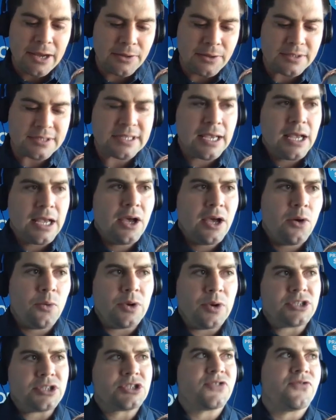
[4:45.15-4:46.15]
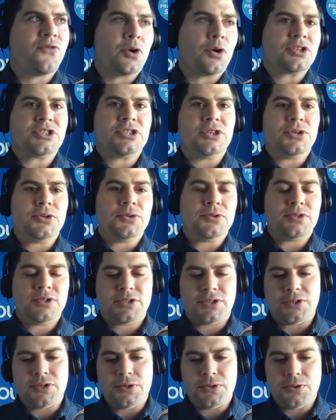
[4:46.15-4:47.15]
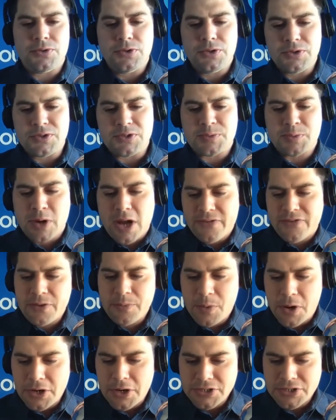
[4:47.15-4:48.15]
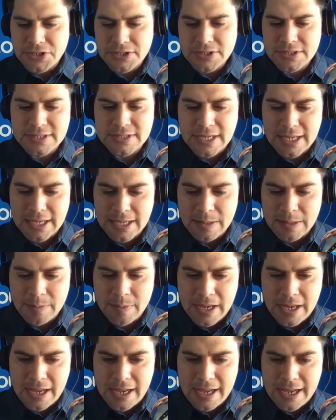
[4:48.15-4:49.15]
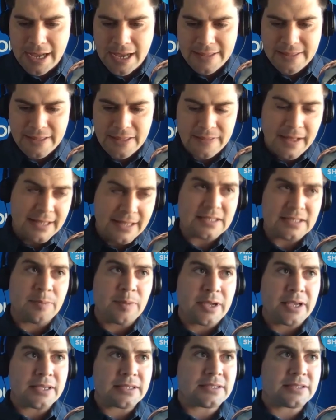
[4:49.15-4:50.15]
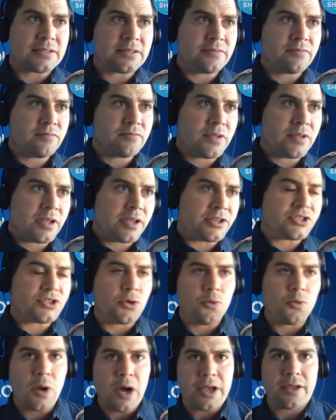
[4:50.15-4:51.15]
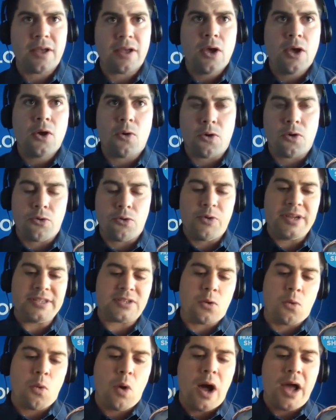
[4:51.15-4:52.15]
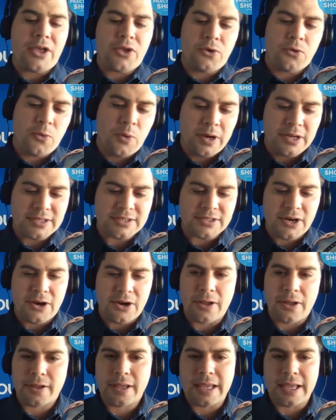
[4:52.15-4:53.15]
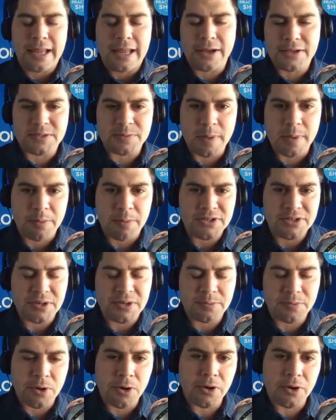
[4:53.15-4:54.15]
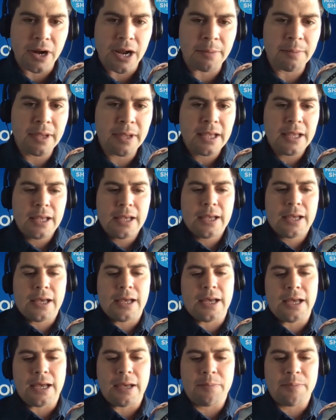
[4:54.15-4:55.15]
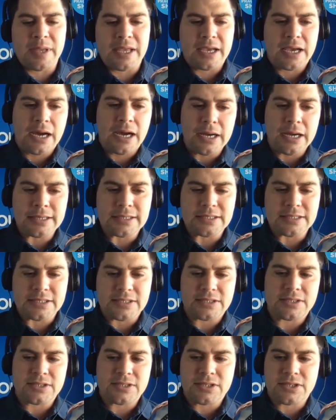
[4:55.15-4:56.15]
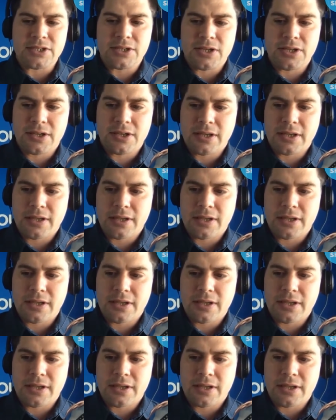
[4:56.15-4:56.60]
discounts, which force you to lose profit margins. Um, I, I, think that's the biggest issue why or the reason why you'd want to start an in-house membership program uh, because